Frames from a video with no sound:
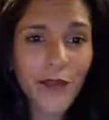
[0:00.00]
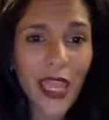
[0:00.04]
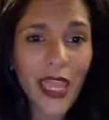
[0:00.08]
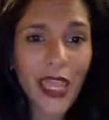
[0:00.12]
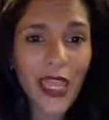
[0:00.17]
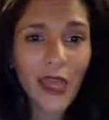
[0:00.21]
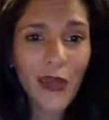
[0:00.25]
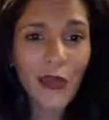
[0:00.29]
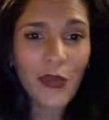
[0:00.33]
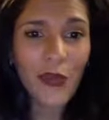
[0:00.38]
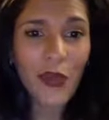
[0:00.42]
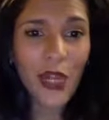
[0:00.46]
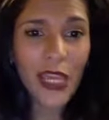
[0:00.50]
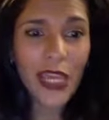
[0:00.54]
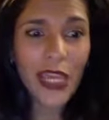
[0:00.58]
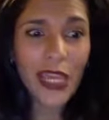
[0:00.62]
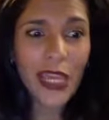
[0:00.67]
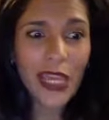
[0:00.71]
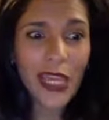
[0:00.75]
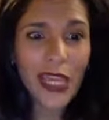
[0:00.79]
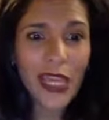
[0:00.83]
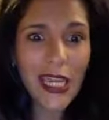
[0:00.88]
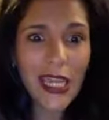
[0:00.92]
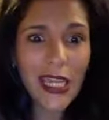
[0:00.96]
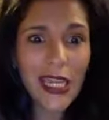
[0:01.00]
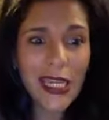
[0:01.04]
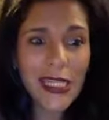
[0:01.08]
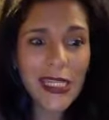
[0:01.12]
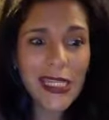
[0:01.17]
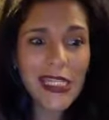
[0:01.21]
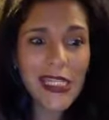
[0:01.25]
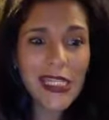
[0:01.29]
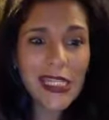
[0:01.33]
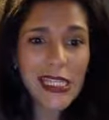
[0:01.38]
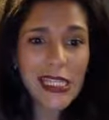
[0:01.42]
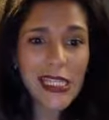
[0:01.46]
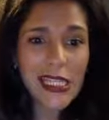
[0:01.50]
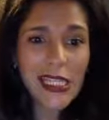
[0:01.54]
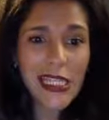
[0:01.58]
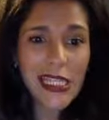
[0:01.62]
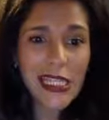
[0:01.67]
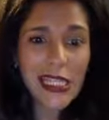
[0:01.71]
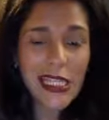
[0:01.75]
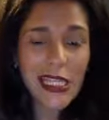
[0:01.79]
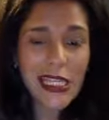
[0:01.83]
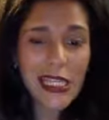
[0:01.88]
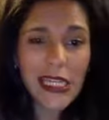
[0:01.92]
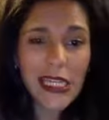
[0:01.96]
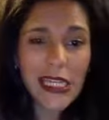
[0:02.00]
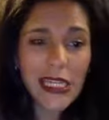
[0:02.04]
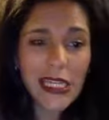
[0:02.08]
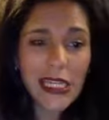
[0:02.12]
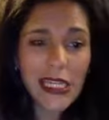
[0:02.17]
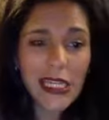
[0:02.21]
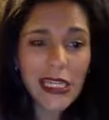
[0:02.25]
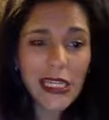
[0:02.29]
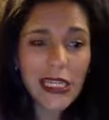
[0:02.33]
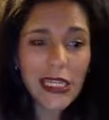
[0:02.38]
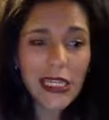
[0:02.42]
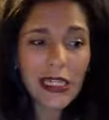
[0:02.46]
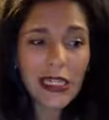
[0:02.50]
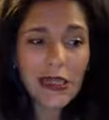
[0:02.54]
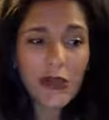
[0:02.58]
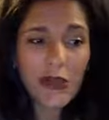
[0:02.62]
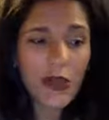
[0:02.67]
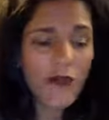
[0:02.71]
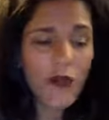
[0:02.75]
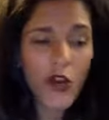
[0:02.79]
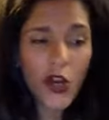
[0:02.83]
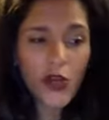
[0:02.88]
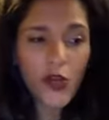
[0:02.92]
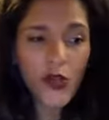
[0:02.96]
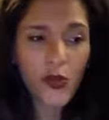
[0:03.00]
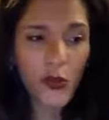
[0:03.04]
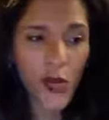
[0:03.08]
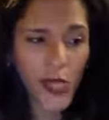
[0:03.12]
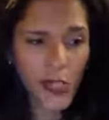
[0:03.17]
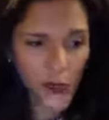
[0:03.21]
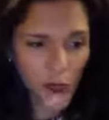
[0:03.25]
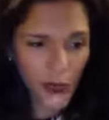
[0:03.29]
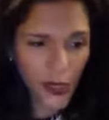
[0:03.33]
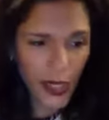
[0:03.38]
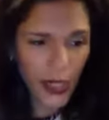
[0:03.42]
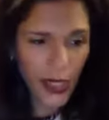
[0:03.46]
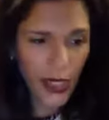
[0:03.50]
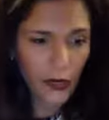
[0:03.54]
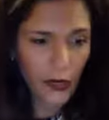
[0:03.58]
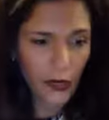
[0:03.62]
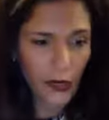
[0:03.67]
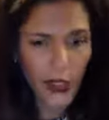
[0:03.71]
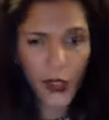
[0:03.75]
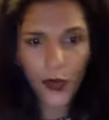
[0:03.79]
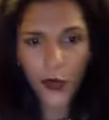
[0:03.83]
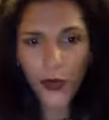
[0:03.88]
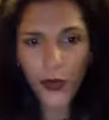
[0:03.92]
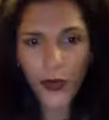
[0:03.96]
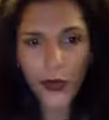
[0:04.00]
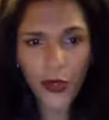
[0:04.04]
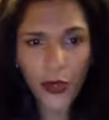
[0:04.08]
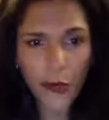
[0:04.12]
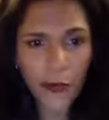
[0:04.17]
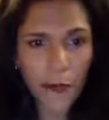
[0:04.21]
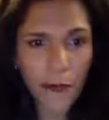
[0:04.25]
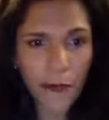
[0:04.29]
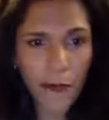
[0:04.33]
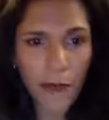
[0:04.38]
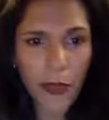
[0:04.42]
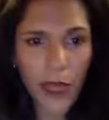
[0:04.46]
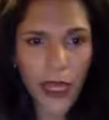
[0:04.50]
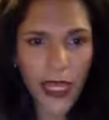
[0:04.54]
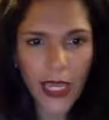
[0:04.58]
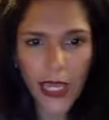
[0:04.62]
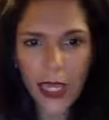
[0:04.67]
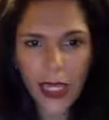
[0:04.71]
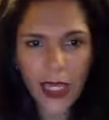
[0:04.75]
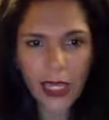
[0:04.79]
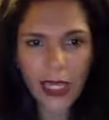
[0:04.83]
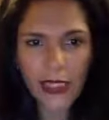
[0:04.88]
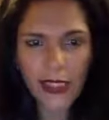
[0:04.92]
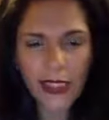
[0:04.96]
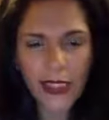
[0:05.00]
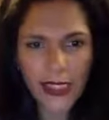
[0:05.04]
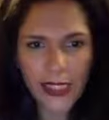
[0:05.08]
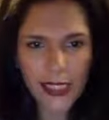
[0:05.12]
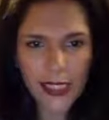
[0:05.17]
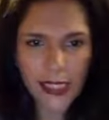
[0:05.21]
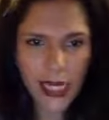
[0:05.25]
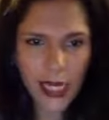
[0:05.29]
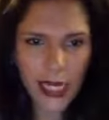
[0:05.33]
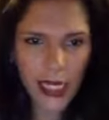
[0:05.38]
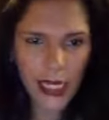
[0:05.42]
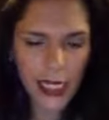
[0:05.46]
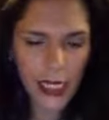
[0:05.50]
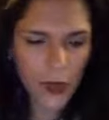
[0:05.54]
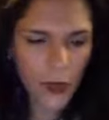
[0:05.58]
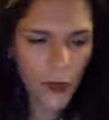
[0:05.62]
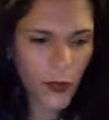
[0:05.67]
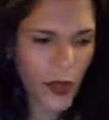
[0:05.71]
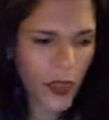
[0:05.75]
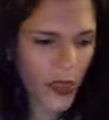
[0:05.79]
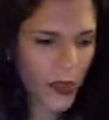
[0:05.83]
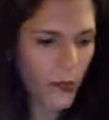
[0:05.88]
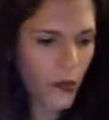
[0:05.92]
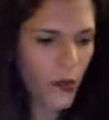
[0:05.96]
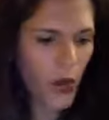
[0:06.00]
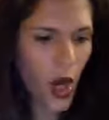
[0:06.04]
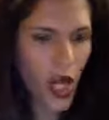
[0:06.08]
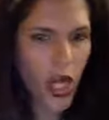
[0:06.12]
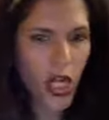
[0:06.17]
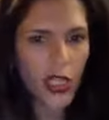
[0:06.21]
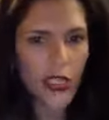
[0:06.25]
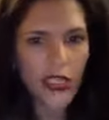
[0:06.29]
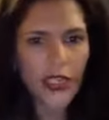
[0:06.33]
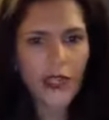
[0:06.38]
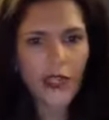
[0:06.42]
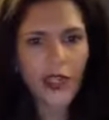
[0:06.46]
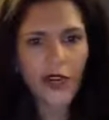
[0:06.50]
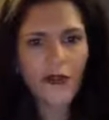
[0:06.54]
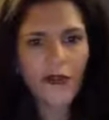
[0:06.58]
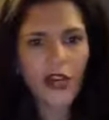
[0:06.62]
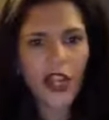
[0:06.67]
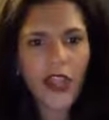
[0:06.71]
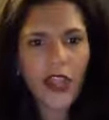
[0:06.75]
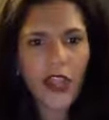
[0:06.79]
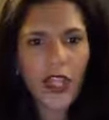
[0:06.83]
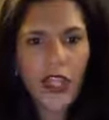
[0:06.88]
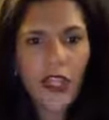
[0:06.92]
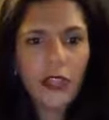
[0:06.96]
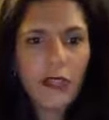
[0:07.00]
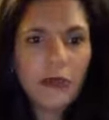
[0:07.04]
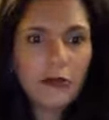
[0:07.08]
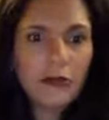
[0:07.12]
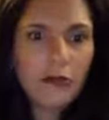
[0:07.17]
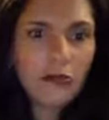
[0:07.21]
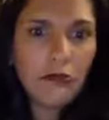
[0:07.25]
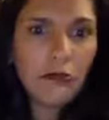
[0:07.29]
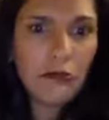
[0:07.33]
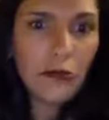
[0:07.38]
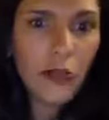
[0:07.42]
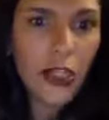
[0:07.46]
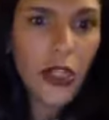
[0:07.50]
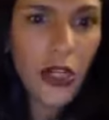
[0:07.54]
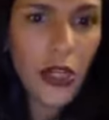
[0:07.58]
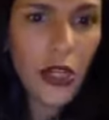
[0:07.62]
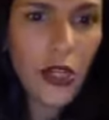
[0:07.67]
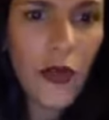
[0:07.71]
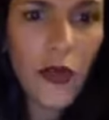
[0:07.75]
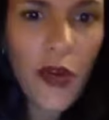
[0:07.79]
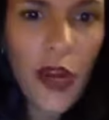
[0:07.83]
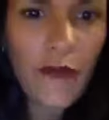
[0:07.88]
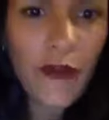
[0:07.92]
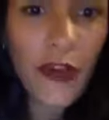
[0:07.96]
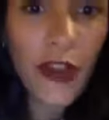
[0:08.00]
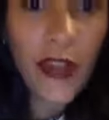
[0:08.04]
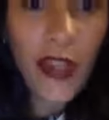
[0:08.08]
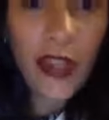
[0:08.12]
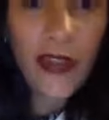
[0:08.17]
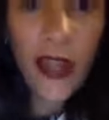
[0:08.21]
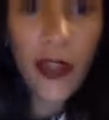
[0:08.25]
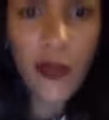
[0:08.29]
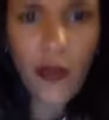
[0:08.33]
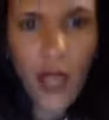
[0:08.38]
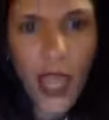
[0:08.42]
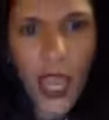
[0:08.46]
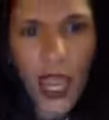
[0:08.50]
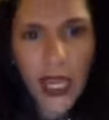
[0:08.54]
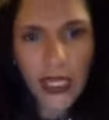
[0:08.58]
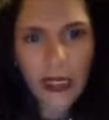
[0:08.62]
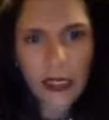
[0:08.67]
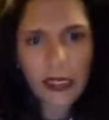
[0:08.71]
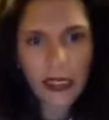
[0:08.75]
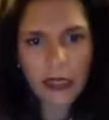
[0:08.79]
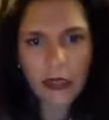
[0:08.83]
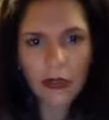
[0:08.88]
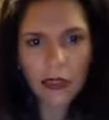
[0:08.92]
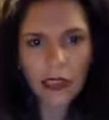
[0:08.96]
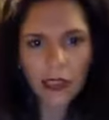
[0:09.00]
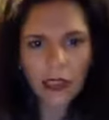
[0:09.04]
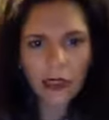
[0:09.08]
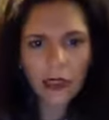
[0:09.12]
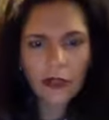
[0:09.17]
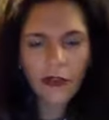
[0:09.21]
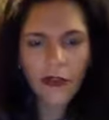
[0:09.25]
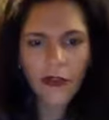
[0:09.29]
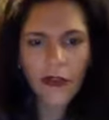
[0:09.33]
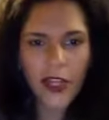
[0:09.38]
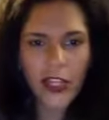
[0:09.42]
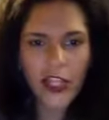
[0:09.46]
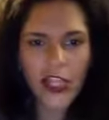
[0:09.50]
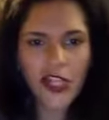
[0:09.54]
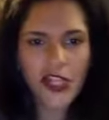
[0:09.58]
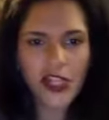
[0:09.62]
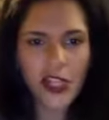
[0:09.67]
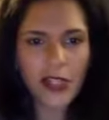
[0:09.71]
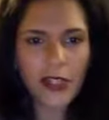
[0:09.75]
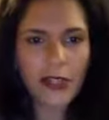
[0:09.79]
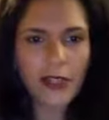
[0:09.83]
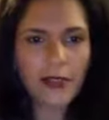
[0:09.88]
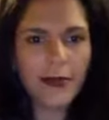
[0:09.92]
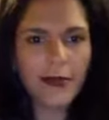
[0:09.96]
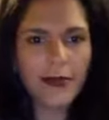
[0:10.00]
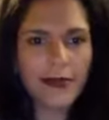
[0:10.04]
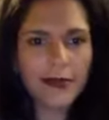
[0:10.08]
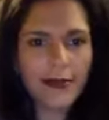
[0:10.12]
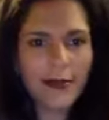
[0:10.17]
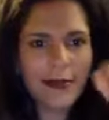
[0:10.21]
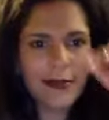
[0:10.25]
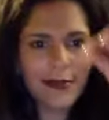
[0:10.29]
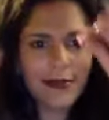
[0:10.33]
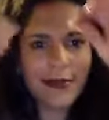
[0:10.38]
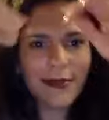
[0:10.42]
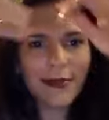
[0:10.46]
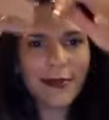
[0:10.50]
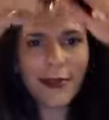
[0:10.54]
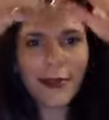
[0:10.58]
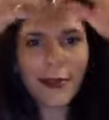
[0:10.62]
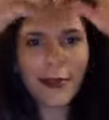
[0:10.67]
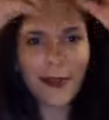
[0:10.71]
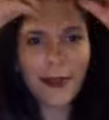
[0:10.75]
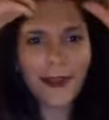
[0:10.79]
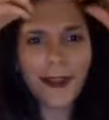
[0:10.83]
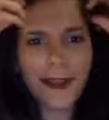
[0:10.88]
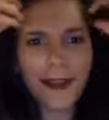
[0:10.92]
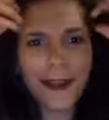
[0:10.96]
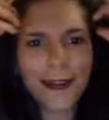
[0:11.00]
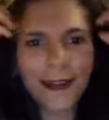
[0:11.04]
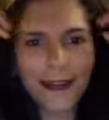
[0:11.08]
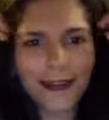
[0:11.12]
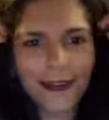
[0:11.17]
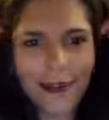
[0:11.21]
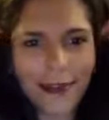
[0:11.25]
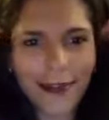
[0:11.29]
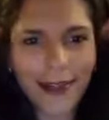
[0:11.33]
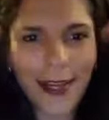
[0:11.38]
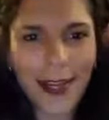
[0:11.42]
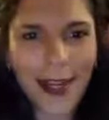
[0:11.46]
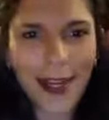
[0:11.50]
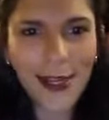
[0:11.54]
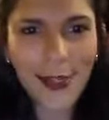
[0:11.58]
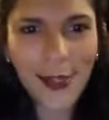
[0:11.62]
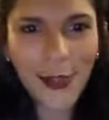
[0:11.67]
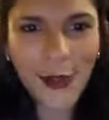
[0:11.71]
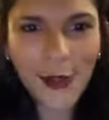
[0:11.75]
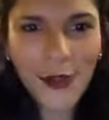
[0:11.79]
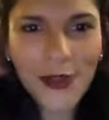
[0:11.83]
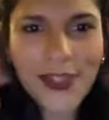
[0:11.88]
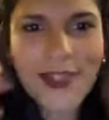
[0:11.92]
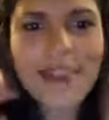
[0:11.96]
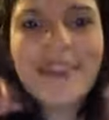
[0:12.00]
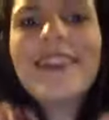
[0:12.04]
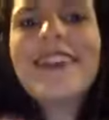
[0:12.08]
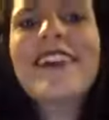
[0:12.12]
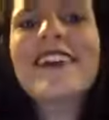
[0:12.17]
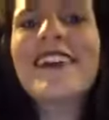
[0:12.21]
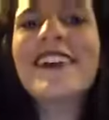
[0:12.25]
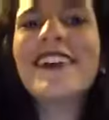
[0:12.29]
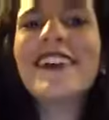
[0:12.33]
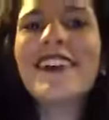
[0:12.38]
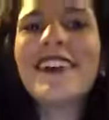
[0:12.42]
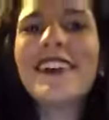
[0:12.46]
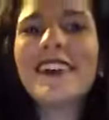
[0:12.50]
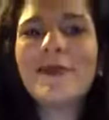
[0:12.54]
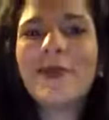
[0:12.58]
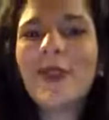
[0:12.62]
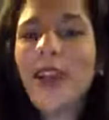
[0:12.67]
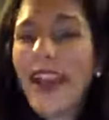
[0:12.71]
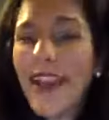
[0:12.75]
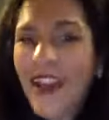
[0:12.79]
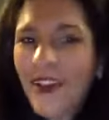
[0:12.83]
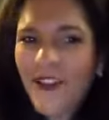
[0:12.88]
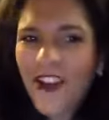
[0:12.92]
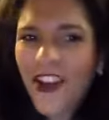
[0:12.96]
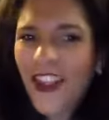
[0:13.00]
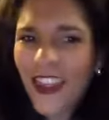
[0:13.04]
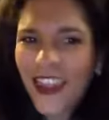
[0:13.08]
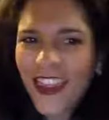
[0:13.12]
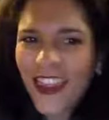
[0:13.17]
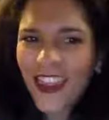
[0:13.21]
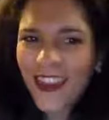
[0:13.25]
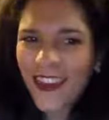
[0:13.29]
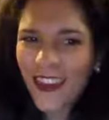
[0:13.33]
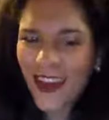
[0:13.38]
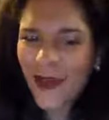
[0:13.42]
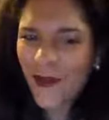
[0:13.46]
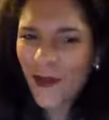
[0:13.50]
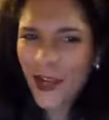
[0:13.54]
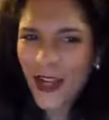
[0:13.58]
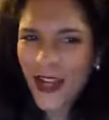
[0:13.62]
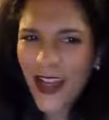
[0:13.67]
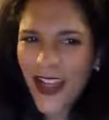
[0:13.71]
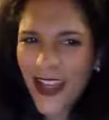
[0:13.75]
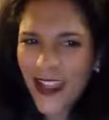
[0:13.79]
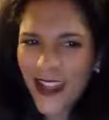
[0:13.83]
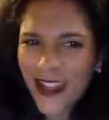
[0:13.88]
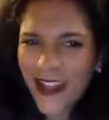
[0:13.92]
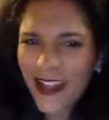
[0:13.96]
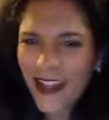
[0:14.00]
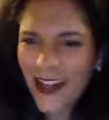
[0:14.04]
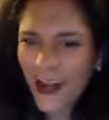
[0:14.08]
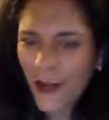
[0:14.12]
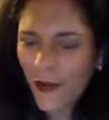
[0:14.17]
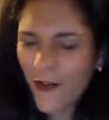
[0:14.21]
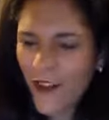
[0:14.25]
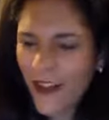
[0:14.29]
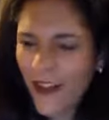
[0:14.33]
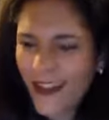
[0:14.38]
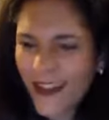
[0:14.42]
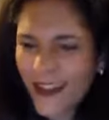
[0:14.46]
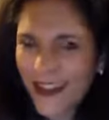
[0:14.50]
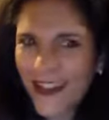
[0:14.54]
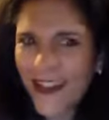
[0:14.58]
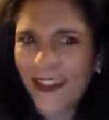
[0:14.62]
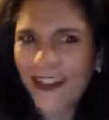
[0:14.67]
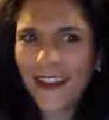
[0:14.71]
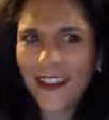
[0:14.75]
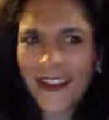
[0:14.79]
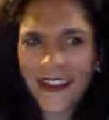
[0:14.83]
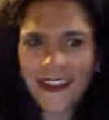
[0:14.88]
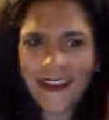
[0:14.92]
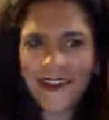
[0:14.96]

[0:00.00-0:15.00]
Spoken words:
We see, if we go to a restaurant and we order a big steak with broccoli and everything, you never think that you can't finish it. I don't think. I don't. But I never think that I'm going to eat it at once either.